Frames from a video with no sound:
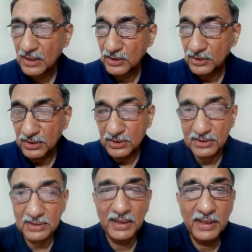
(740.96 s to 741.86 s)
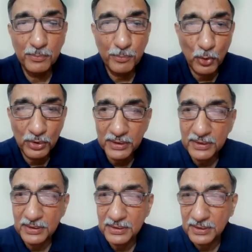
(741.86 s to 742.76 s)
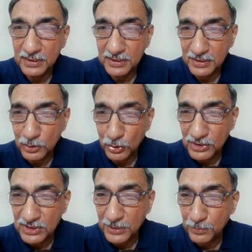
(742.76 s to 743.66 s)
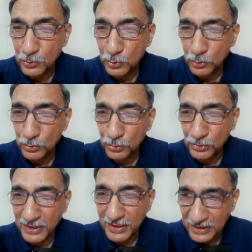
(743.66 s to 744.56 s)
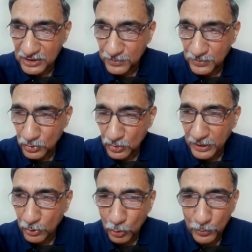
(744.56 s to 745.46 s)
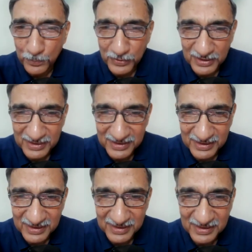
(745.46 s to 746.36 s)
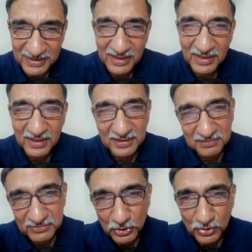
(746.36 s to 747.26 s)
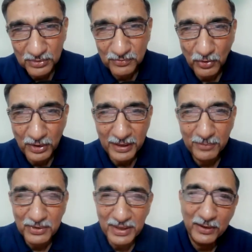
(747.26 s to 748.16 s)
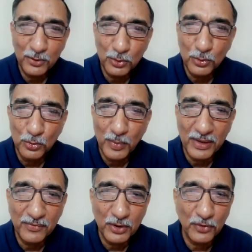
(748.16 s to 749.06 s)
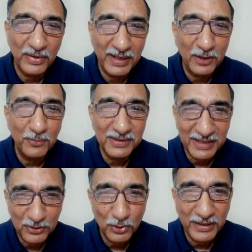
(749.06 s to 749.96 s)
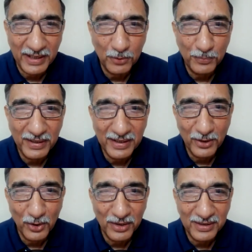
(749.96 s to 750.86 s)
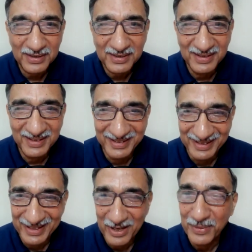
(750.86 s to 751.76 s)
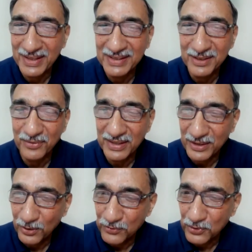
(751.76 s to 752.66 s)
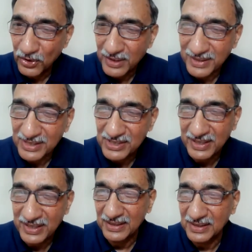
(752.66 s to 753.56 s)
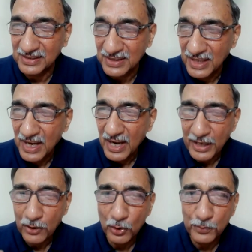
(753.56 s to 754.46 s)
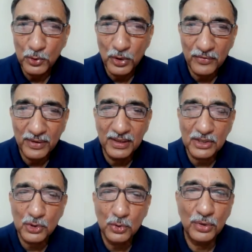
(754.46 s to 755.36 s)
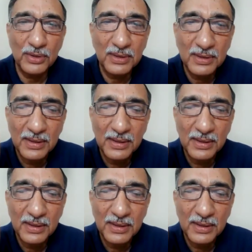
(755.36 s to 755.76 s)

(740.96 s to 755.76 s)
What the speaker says: This is an important concept to grasp. So I hope what I'm trying to do by way of help is actually helping and not coming in the way of your understanding this. I hope you have understood